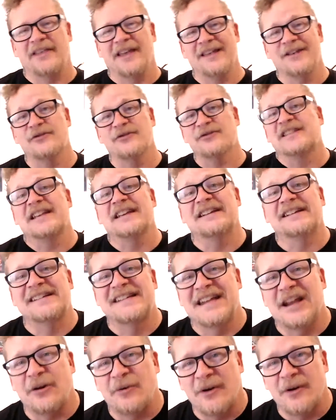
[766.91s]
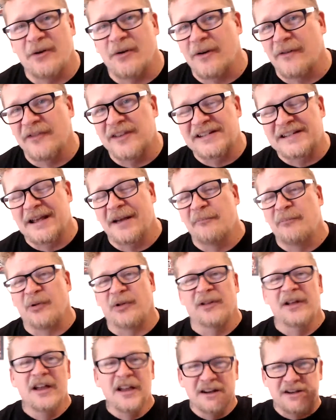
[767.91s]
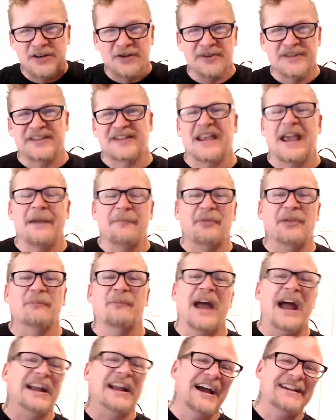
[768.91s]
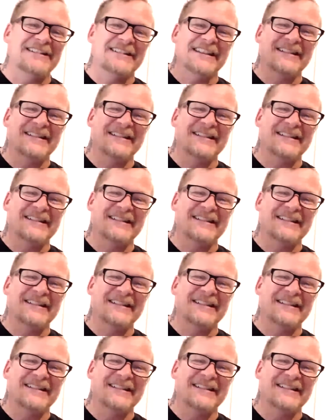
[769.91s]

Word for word: They use the interior of the temple to escape the bad guys.